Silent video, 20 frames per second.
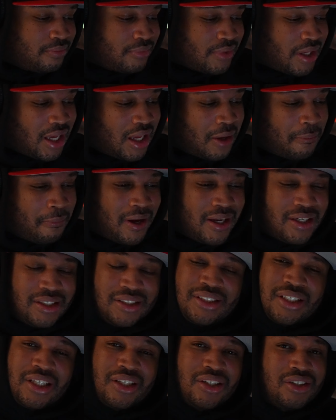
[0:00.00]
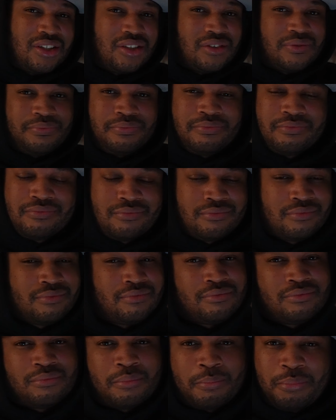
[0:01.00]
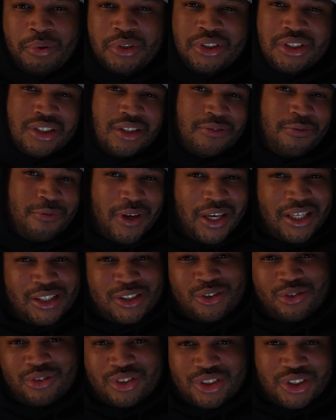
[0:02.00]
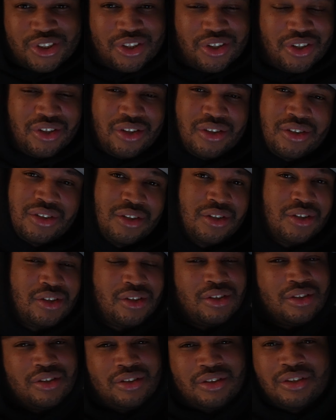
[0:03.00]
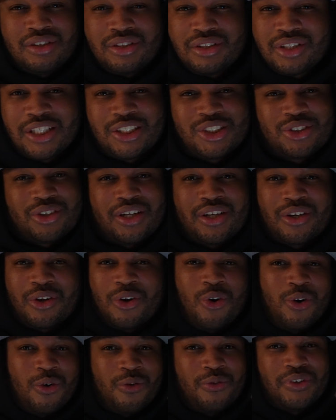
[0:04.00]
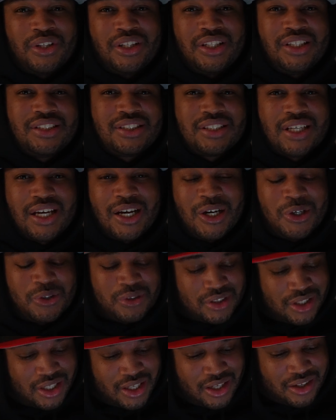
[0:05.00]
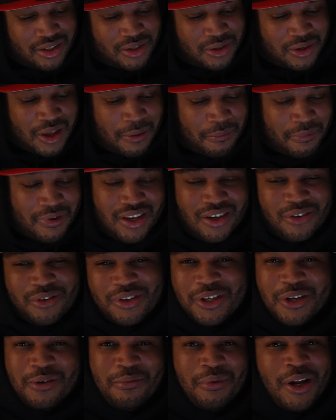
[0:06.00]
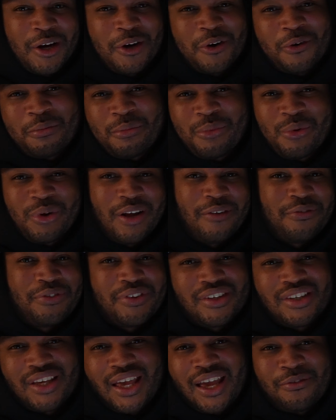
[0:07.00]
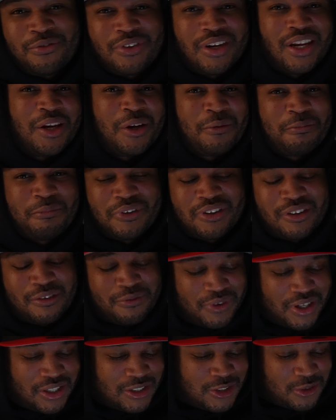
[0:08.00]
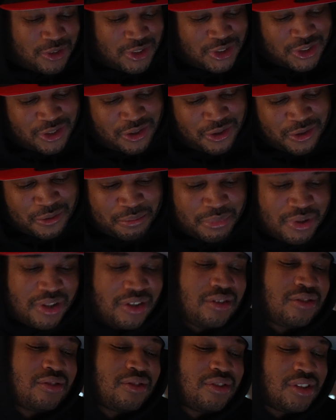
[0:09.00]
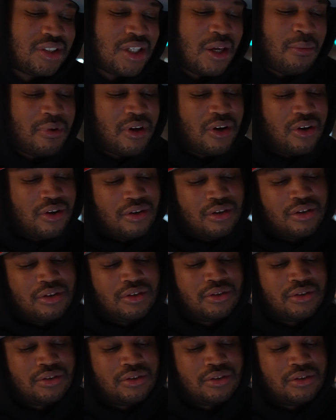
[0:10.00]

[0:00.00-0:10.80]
everybody say, oh, put your face on a shirt. They trying to go release a house later. You know what I mean? They don't care about it no more after after they done put the face on the shirt. But let's keep it going.